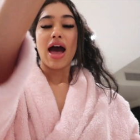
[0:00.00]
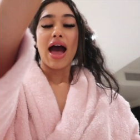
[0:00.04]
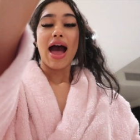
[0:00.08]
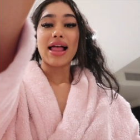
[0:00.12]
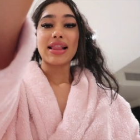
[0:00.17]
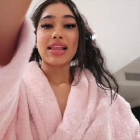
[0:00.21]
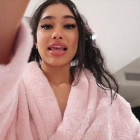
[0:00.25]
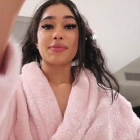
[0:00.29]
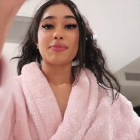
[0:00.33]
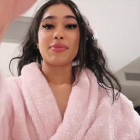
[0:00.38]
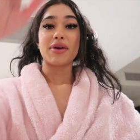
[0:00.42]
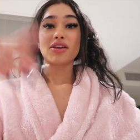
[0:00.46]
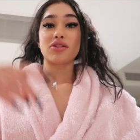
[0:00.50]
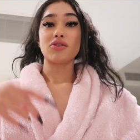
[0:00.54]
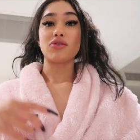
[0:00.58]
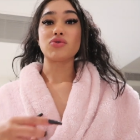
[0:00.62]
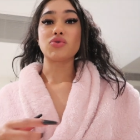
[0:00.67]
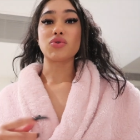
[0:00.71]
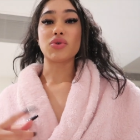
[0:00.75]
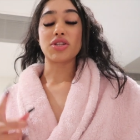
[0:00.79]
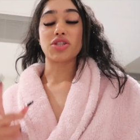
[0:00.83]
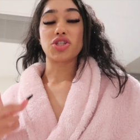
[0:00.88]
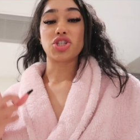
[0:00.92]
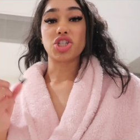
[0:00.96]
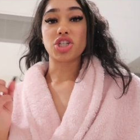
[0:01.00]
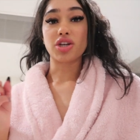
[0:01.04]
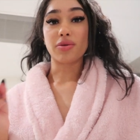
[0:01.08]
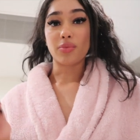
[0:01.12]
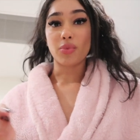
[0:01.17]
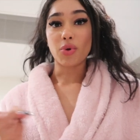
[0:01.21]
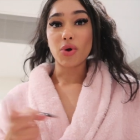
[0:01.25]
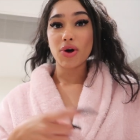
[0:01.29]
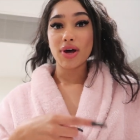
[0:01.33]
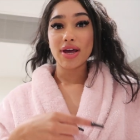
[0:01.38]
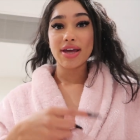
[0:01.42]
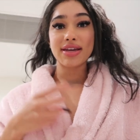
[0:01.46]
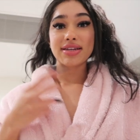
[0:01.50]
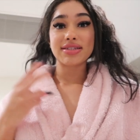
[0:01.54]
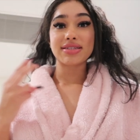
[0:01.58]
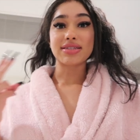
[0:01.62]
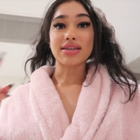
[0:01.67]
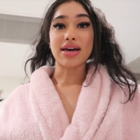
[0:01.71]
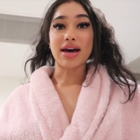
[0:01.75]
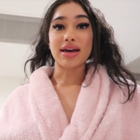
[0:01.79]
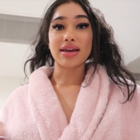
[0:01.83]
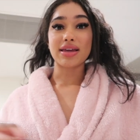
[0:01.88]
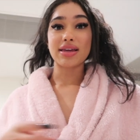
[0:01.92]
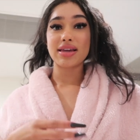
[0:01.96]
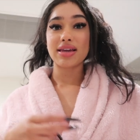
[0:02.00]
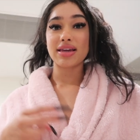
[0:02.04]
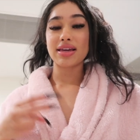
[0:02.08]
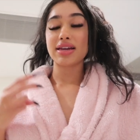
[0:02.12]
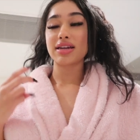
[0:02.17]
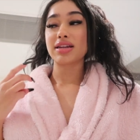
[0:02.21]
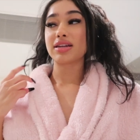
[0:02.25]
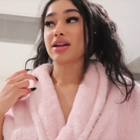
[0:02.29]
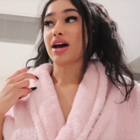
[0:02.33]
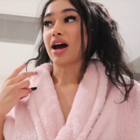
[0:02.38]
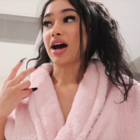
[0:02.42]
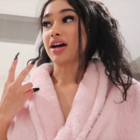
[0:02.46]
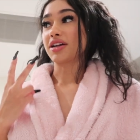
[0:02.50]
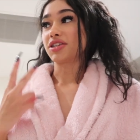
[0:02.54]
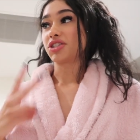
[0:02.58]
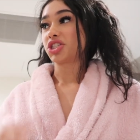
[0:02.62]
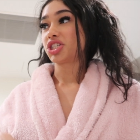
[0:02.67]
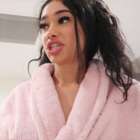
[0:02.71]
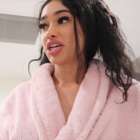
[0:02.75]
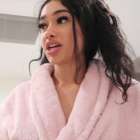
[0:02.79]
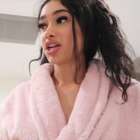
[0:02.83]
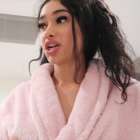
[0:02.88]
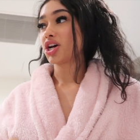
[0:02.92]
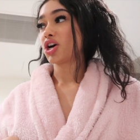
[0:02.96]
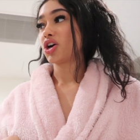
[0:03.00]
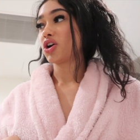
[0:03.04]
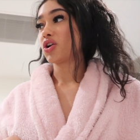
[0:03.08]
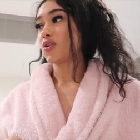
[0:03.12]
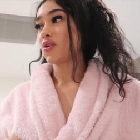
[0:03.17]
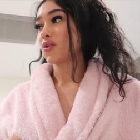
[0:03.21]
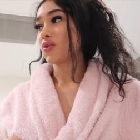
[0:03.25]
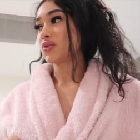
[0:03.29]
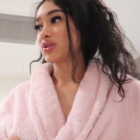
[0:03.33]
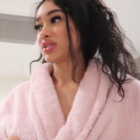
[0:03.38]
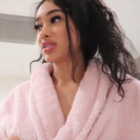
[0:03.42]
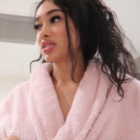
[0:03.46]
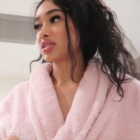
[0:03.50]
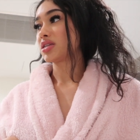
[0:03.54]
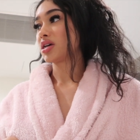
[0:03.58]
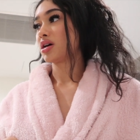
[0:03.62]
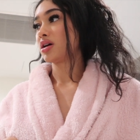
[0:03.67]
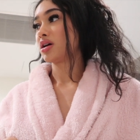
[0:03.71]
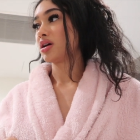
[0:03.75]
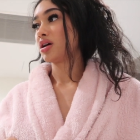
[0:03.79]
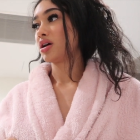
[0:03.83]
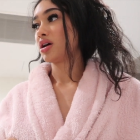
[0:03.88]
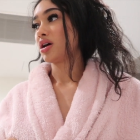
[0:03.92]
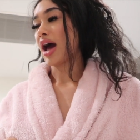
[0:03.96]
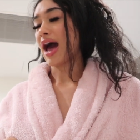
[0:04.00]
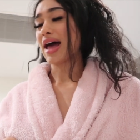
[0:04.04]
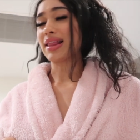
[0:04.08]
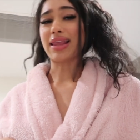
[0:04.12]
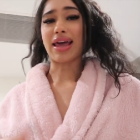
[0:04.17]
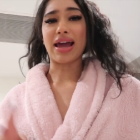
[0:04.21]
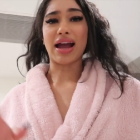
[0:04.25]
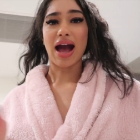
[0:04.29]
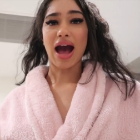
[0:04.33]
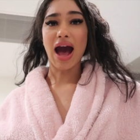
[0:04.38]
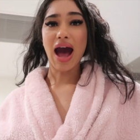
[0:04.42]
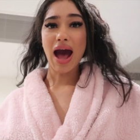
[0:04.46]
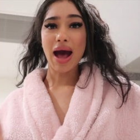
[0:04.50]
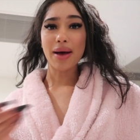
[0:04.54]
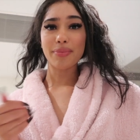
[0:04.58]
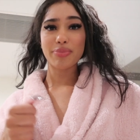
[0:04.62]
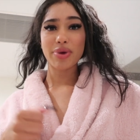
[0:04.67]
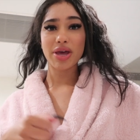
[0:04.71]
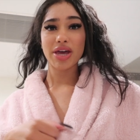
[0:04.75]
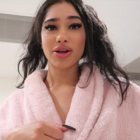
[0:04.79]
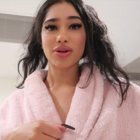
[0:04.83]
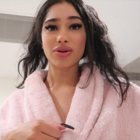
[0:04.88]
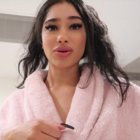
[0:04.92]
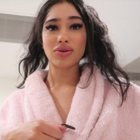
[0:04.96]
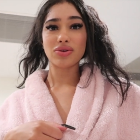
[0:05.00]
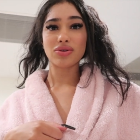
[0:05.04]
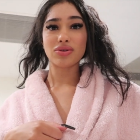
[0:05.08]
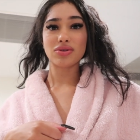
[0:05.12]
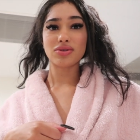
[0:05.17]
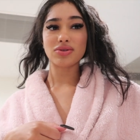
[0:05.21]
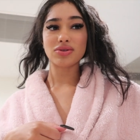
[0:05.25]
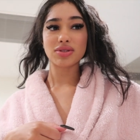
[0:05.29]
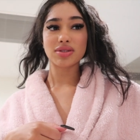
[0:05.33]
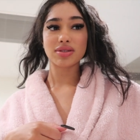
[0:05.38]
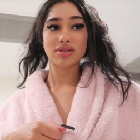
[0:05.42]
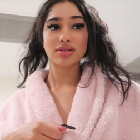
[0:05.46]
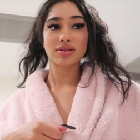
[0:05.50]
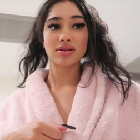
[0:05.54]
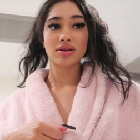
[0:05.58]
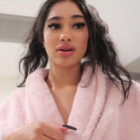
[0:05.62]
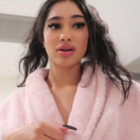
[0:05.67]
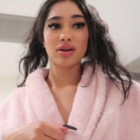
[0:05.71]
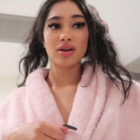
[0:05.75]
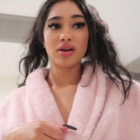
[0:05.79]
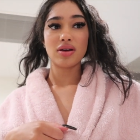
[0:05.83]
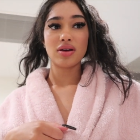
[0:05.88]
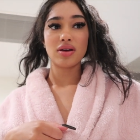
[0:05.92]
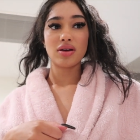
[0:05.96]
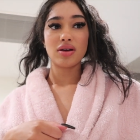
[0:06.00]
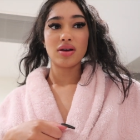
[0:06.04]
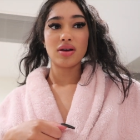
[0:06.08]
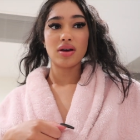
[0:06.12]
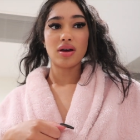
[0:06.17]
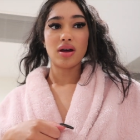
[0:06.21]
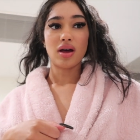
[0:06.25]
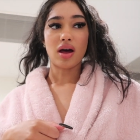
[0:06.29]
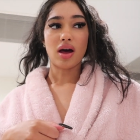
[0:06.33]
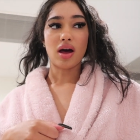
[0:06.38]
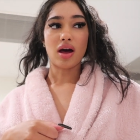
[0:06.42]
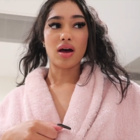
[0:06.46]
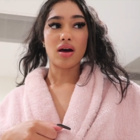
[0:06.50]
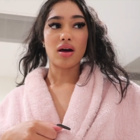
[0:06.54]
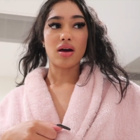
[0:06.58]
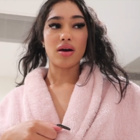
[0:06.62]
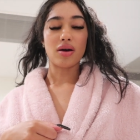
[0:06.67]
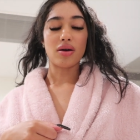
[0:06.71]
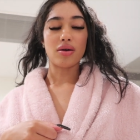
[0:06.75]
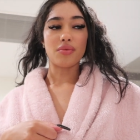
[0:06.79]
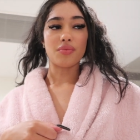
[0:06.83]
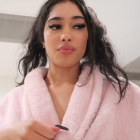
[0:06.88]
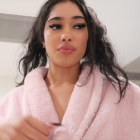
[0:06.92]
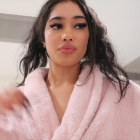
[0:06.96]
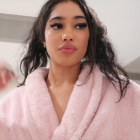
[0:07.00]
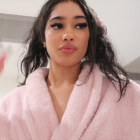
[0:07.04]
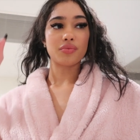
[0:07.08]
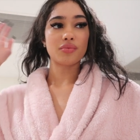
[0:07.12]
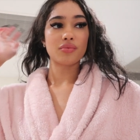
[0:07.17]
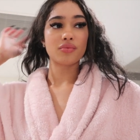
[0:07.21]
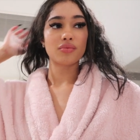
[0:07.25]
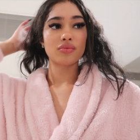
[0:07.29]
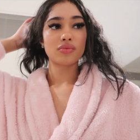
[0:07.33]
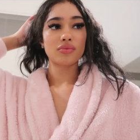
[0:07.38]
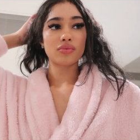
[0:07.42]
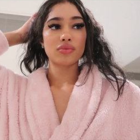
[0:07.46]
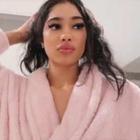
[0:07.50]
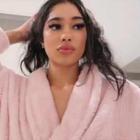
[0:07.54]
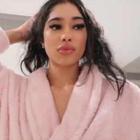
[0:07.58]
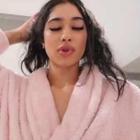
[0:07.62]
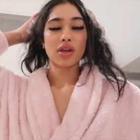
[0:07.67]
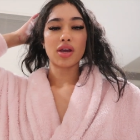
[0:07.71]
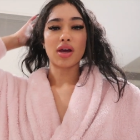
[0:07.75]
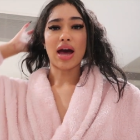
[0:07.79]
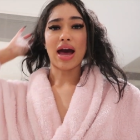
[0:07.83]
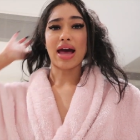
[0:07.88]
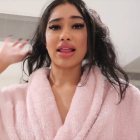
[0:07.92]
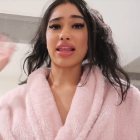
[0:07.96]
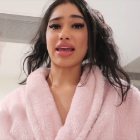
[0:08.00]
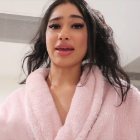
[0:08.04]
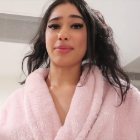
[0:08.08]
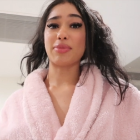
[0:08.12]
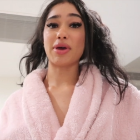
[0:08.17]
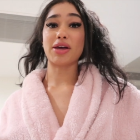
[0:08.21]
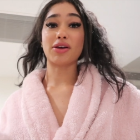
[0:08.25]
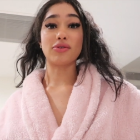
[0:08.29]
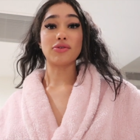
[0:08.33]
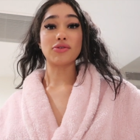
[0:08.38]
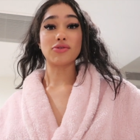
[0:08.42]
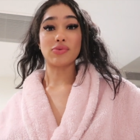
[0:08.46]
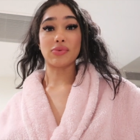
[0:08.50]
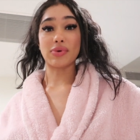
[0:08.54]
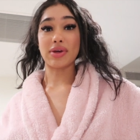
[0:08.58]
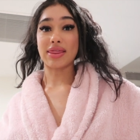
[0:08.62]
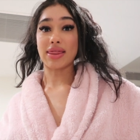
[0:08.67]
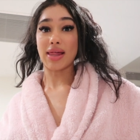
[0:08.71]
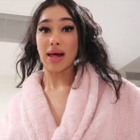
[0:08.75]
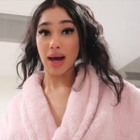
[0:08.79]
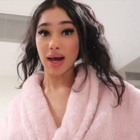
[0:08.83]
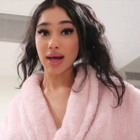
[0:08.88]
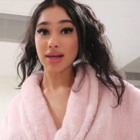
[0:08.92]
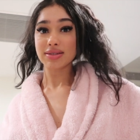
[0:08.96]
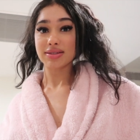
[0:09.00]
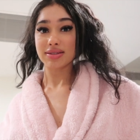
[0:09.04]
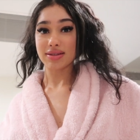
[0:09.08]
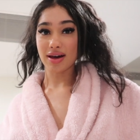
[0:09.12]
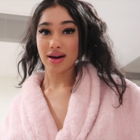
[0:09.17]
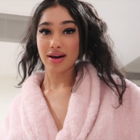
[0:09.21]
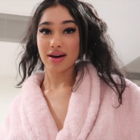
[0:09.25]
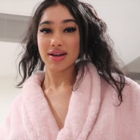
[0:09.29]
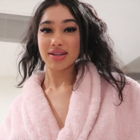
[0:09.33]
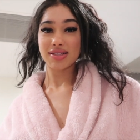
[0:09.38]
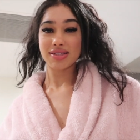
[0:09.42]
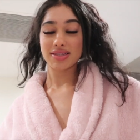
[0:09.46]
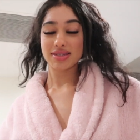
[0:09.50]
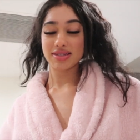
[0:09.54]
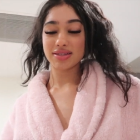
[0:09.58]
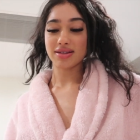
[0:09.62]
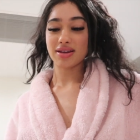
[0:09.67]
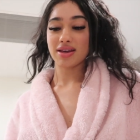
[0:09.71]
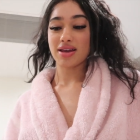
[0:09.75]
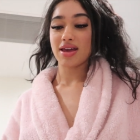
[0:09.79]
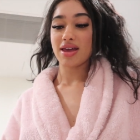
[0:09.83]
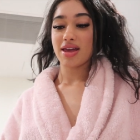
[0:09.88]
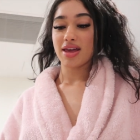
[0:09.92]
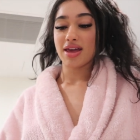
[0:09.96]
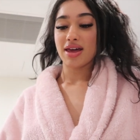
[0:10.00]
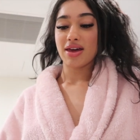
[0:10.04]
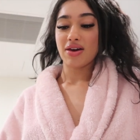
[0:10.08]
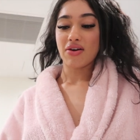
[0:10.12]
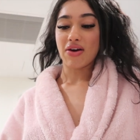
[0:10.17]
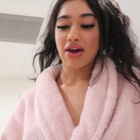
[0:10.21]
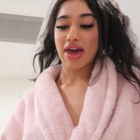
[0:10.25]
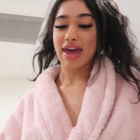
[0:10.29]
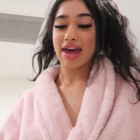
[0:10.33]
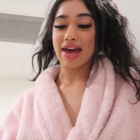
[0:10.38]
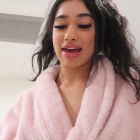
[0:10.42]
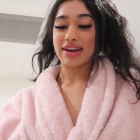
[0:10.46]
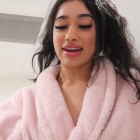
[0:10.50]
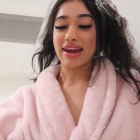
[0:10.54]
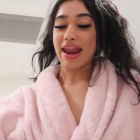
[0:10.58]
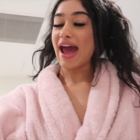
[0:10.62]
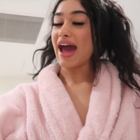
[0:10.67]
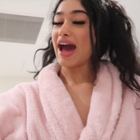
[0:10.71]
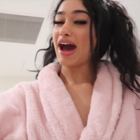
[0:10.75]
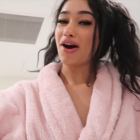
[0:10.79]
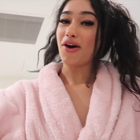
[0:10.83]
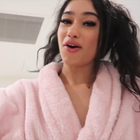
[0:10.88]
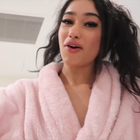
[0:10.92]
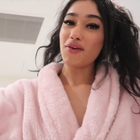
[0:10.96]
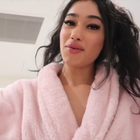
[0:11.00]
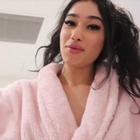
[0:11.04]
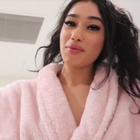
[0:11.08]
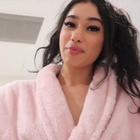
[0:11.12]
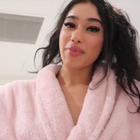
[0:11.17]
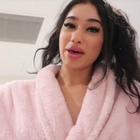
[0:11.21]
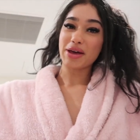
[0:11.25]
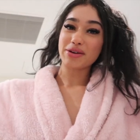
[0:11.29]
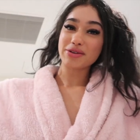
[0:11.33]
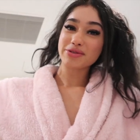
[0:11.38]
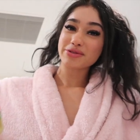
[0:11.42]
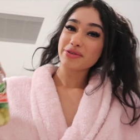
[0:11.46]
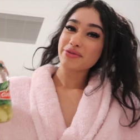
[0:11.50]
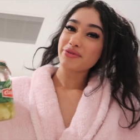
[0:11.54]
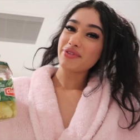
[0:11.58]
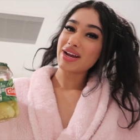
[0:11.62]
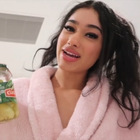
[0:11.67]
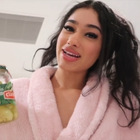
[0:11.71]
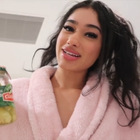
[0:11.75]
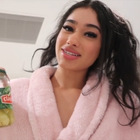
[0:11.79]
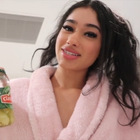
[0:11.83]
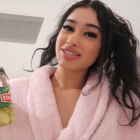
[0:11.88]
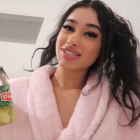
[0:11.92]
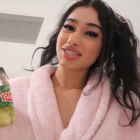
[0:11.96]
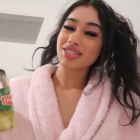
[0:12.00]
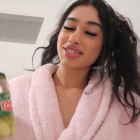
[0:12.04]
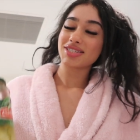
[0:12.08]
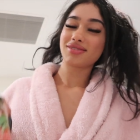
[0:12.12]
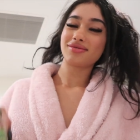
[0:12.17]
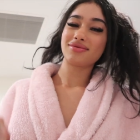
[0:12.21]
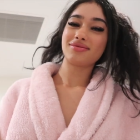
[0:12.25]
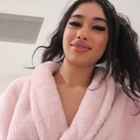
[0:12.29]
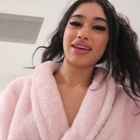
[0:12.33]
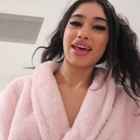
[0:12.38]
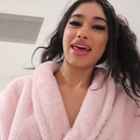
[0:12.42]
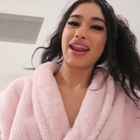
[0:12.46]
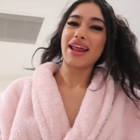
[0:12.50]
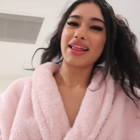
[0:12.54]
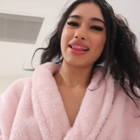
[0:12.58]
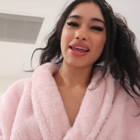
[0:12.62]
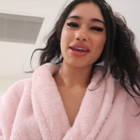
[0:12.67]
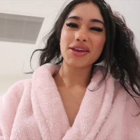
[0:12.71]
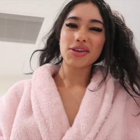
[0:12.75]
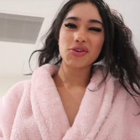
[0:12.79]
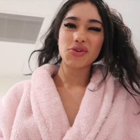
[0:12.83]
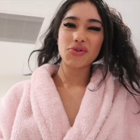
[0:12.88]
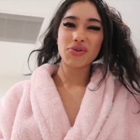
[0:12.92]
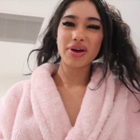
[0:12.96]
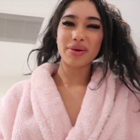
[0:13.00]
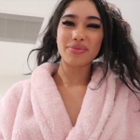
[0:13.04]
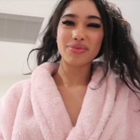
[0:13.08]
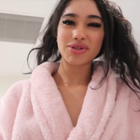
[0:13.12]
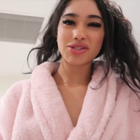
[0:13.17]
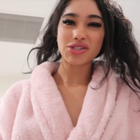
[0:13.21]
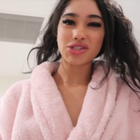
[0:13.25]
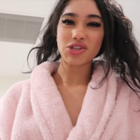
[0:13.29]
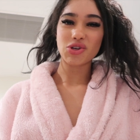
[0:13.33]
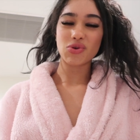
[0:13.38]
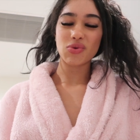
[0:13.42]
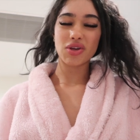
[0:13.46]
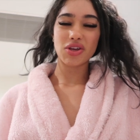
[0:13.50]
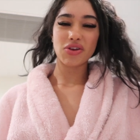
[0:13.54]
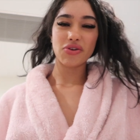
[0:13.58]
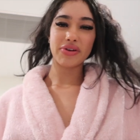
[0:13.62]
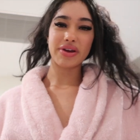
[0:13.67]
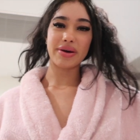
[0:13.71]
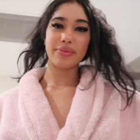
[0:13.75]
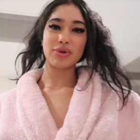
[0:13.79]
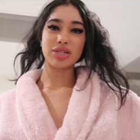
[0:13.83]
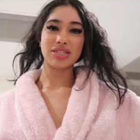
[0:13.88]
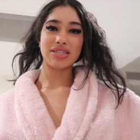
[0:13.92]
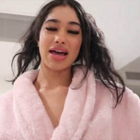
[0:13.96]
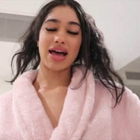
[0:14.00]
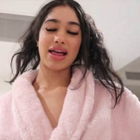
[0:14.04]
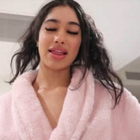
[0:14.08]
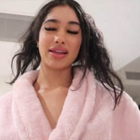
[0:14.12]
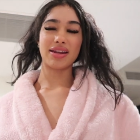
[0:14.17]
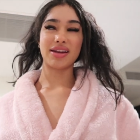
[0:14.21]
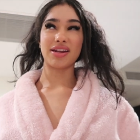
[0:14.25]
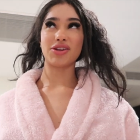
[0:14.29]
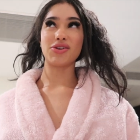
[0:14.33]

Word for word: I like pickles with chamoy, Tajín, hot Cheetos. I like hot pickles. Um, I like pickles with hot sauce. And now, pickles with ranch. And I like cucumbers too and cucumber salad.